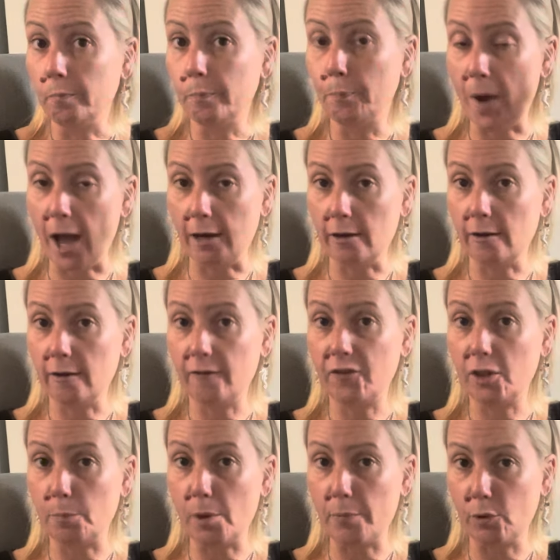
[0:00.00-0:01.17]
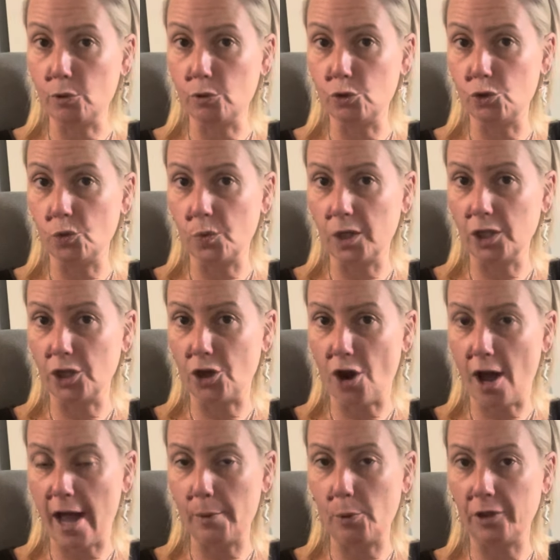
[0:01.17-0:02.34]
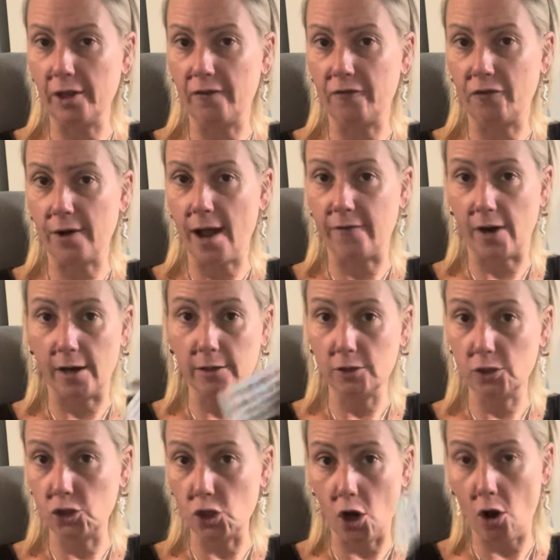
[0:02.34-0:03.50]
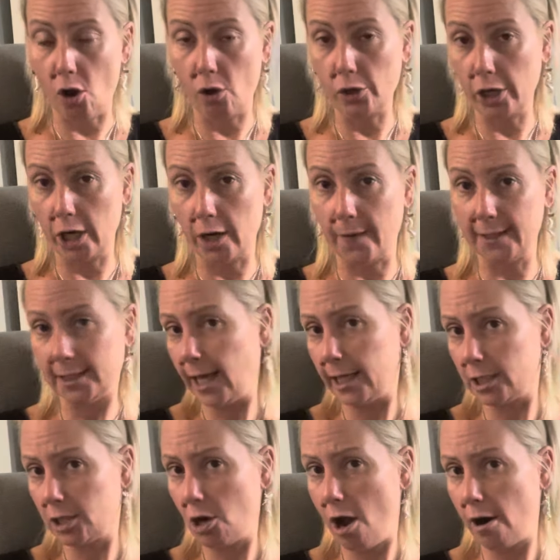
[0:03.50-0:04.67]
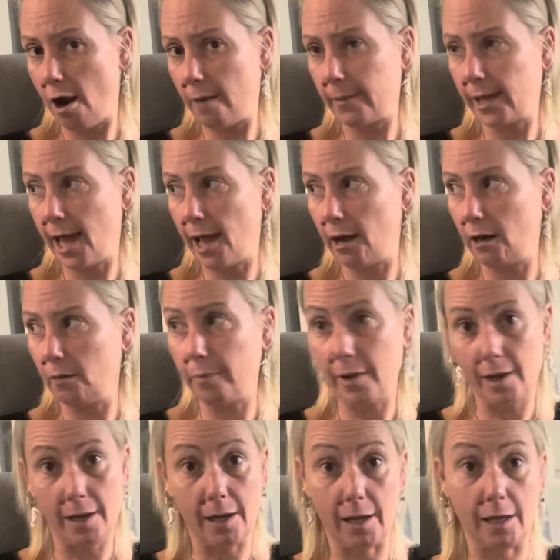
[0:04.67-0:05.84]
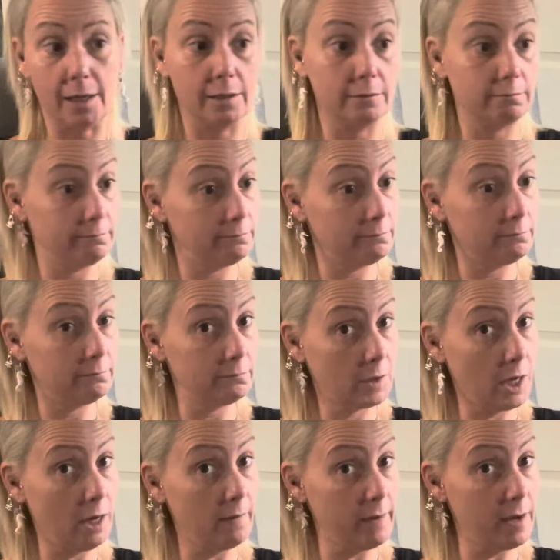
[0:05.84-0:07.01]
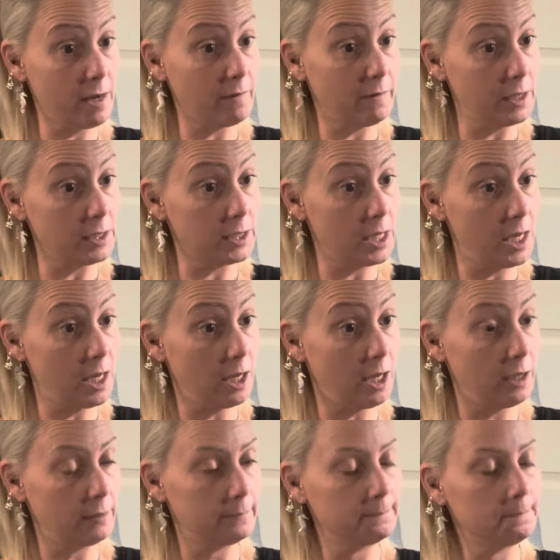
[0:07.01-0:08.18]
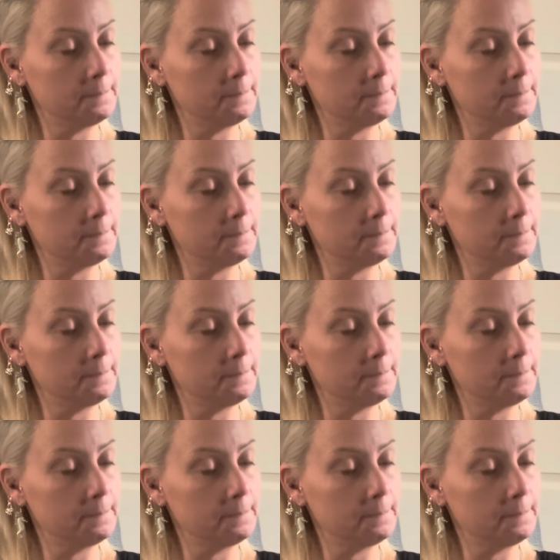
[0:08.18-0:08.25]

But for the people who do the will of God will live forever. So, you know, I said it's not Armageddon, but kind of fucking feels like it.